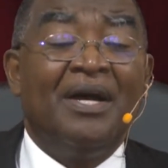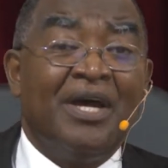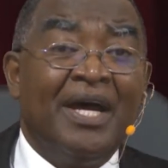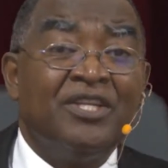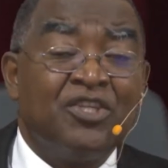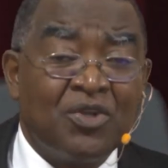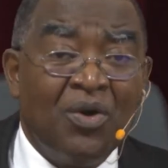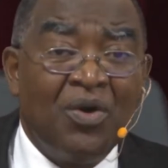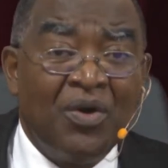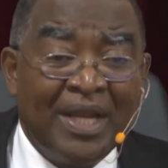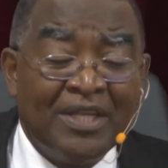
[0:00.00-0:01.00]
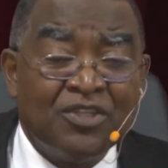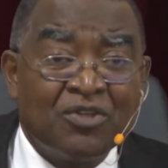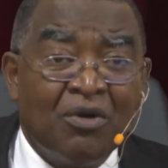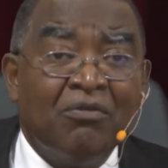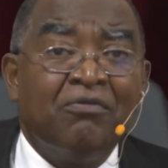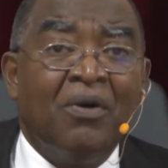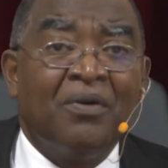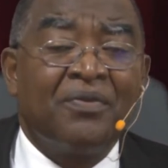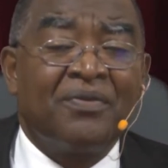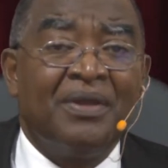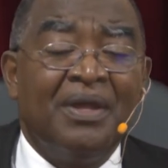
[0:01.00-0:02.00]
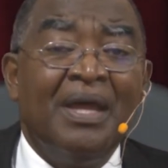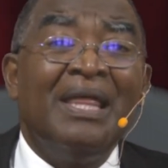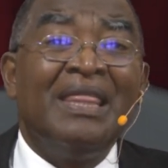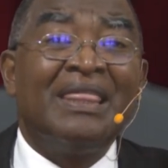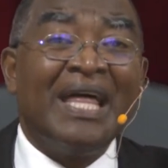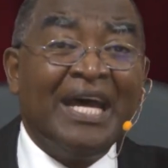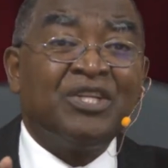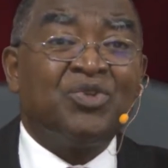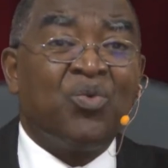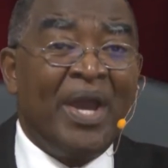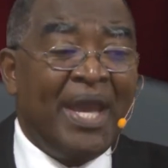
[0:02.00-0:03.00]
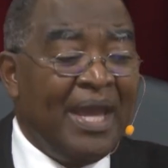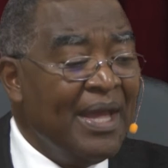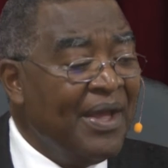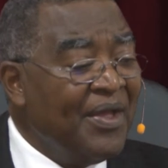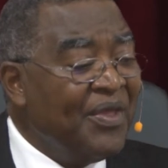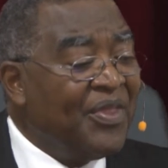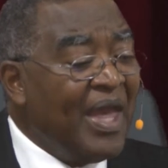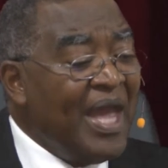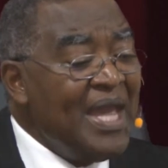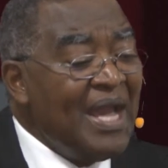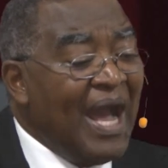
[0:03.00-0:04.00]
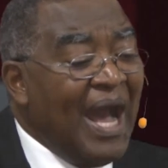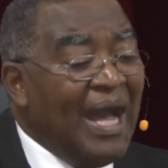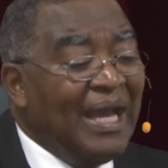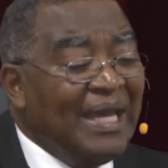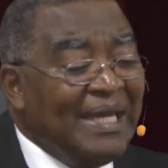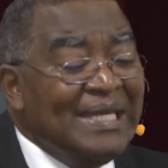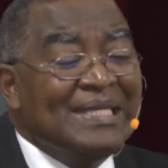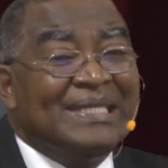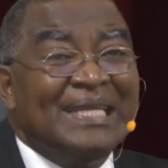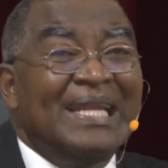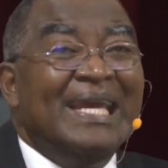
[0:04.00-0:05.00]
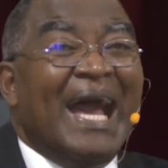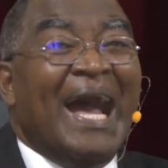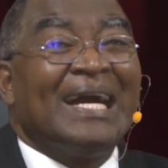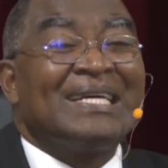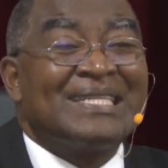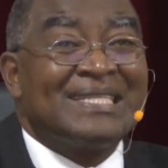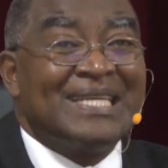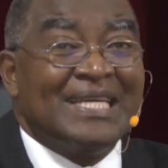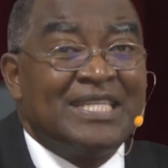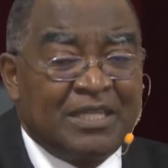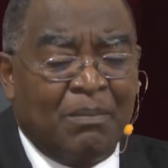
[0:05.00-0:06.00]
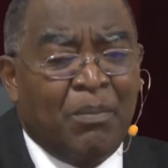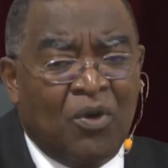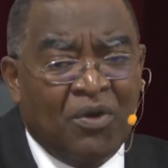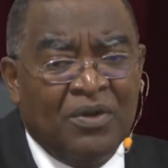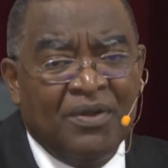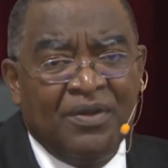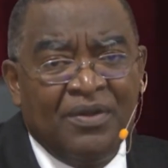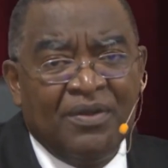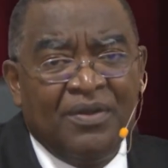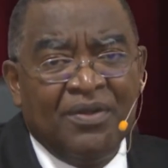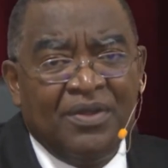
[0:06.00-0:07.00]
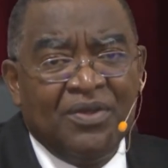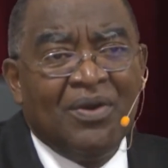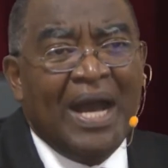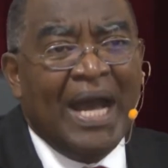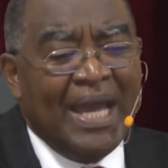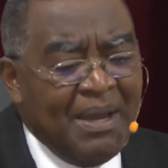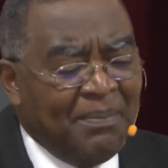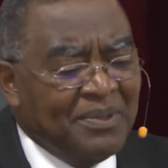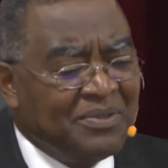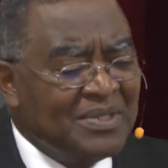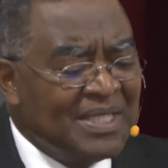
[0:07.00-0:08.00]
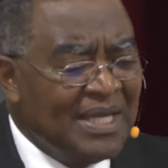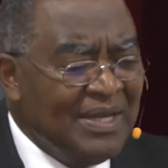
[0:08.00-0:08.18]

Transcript: and so on and so forth. That way, they are easily accessible. You are able to say,